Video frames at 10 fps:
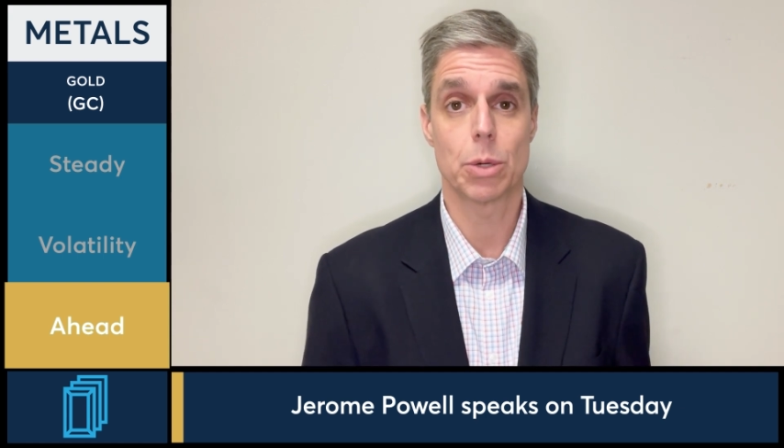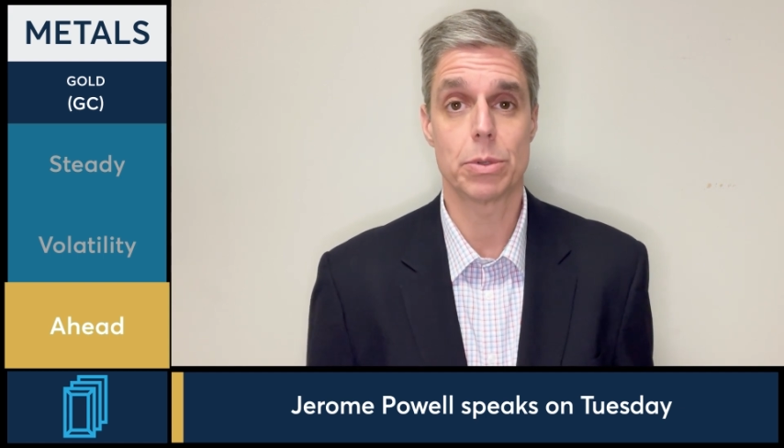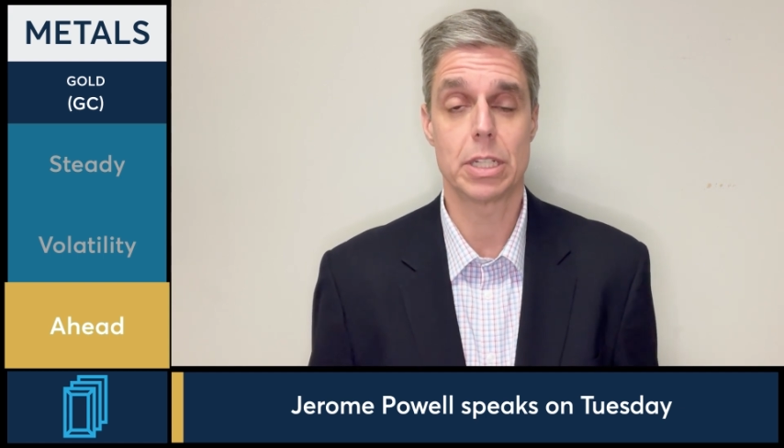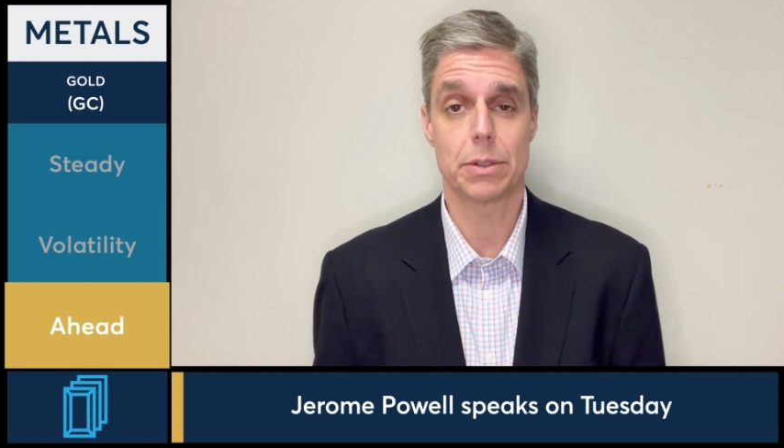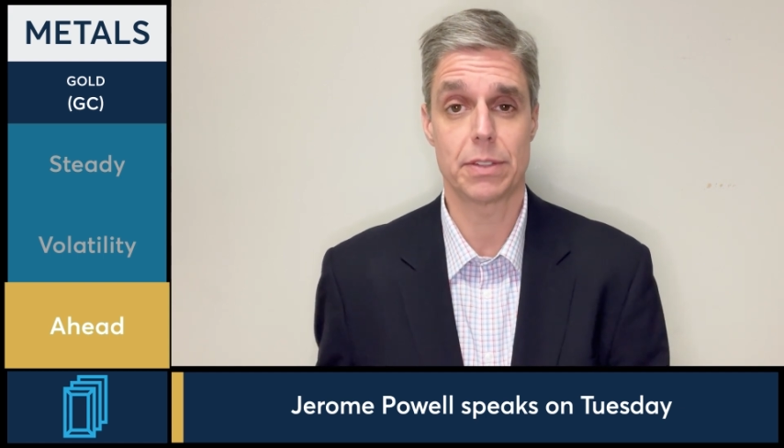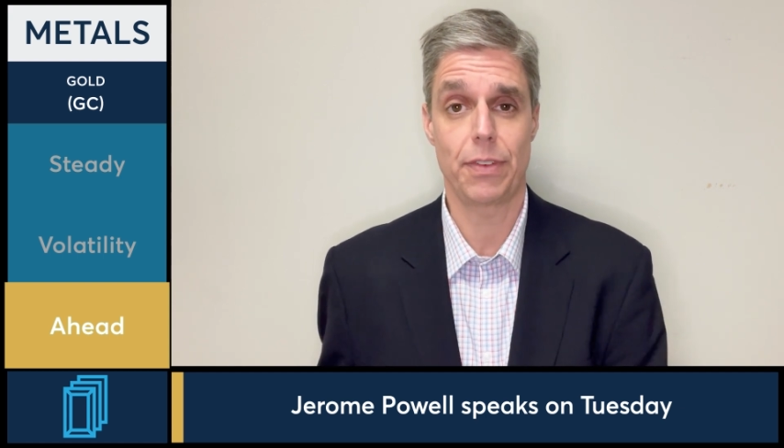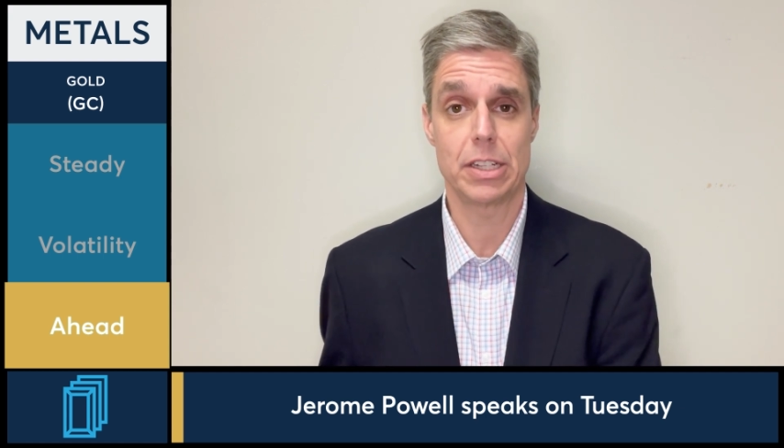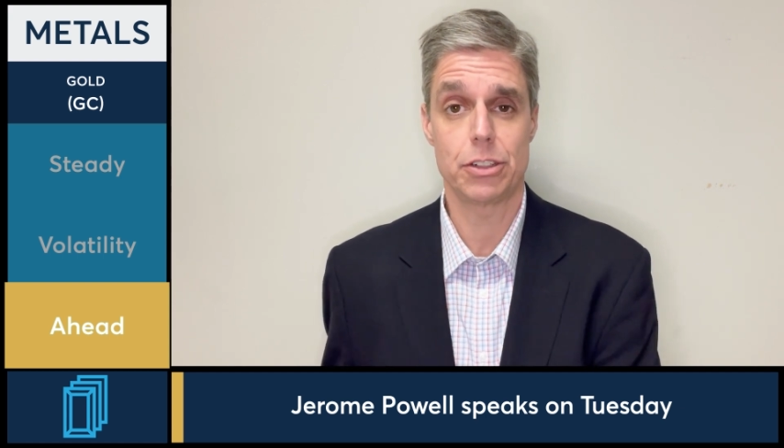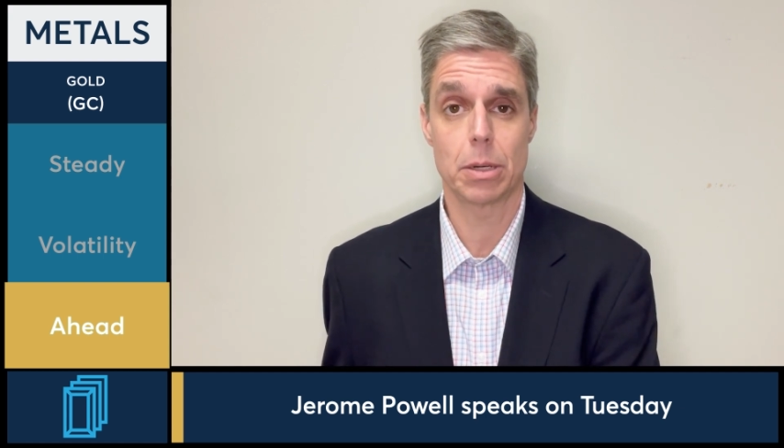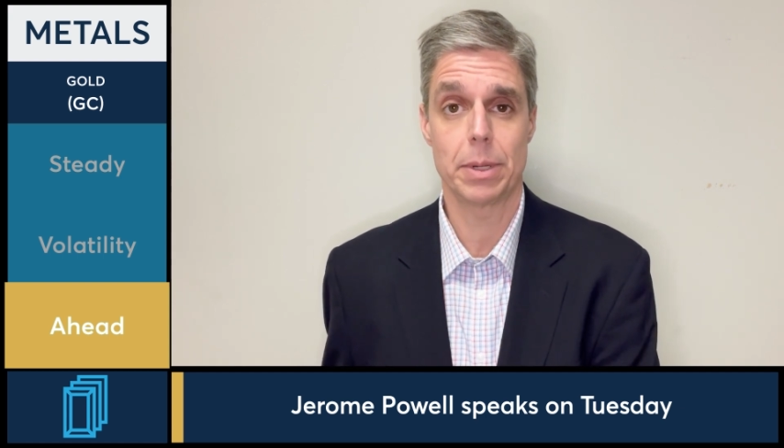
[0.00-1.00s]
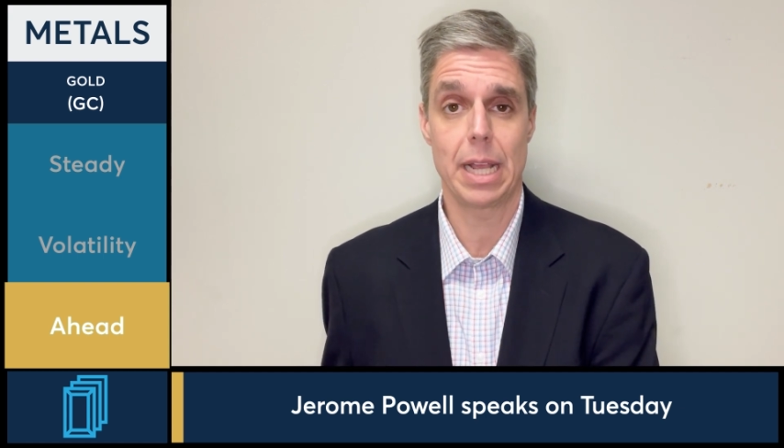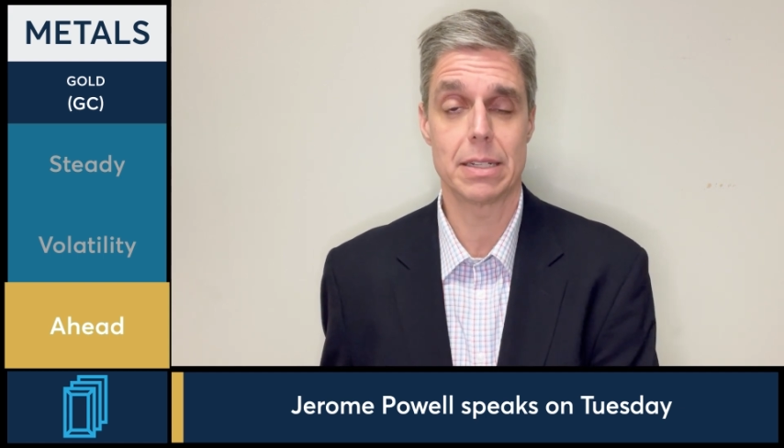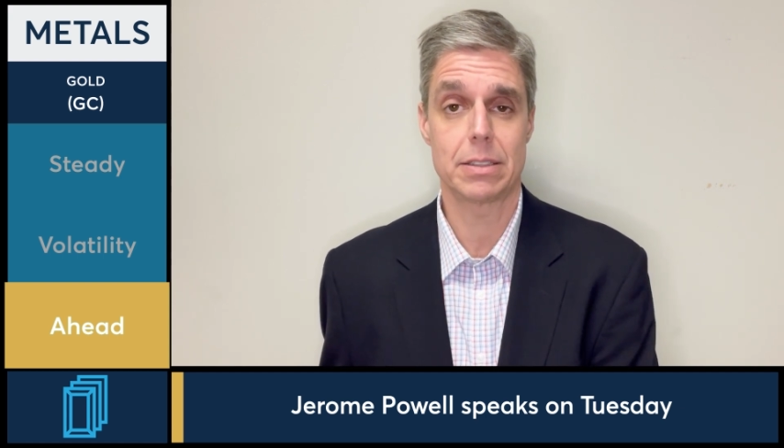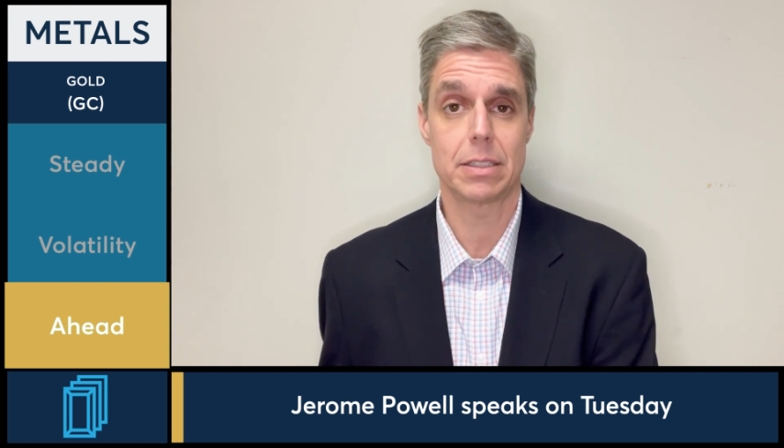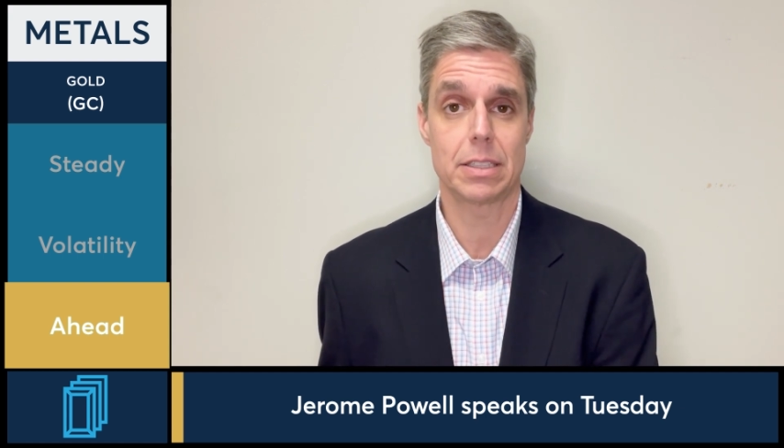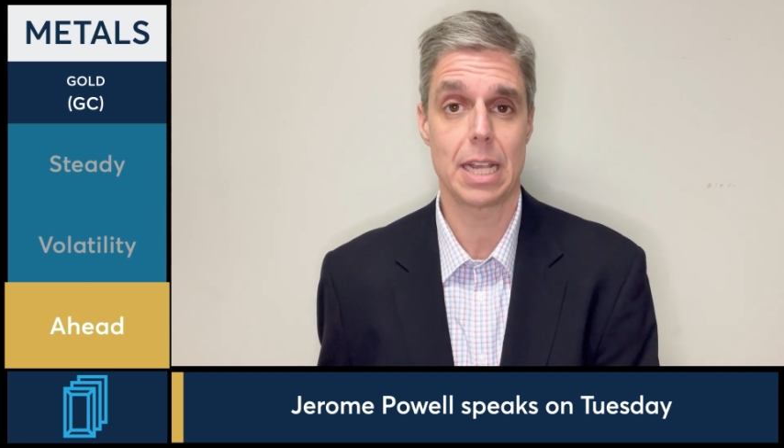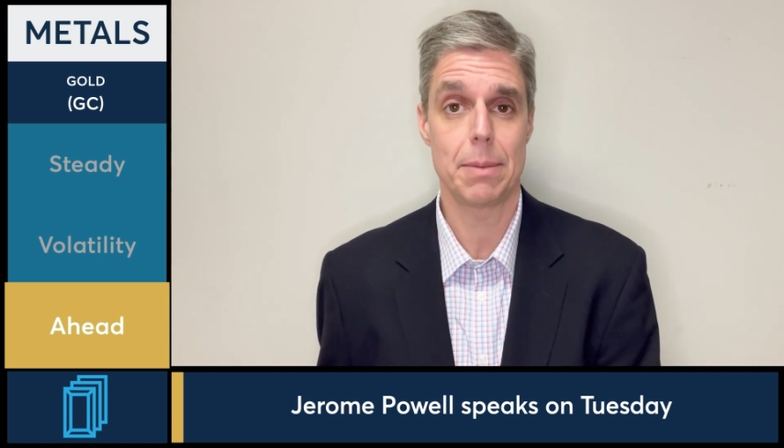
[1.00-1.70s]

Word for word: what the Fed chairman has to say,